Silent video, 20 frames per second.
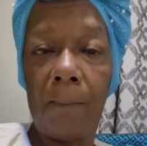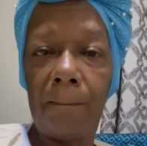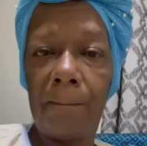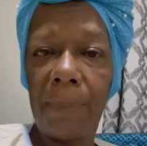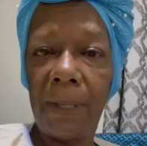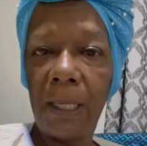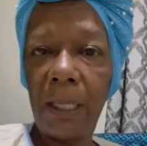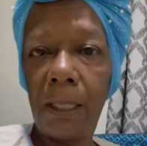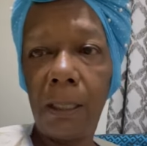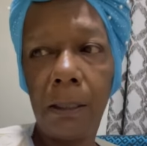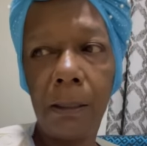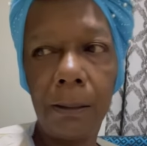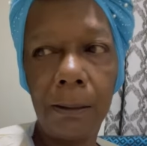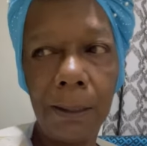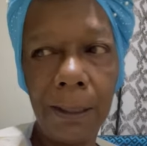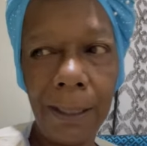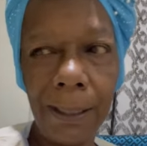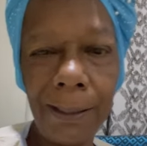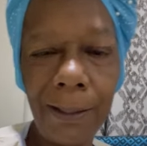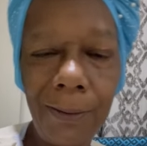But
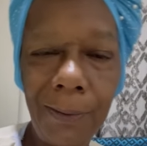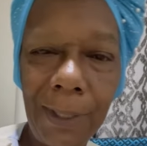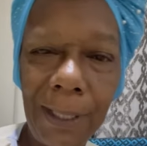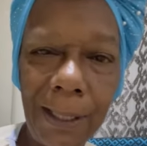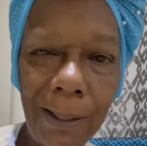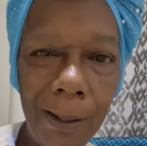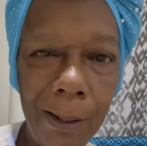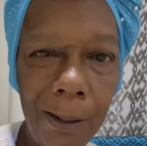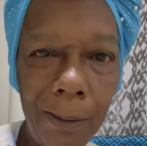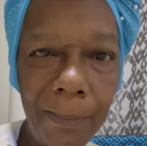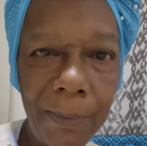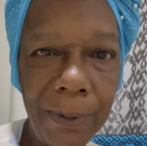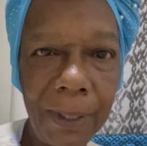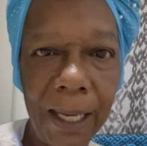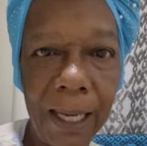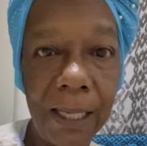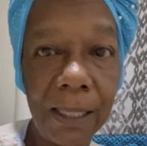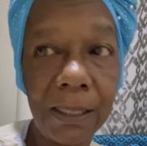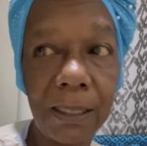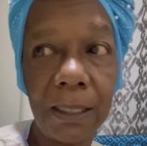then you get home, you
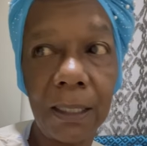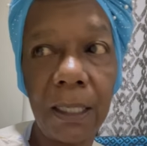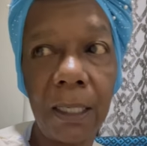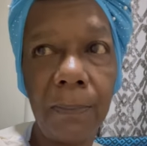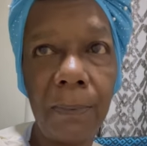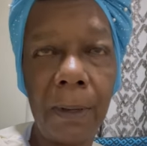can't sleep.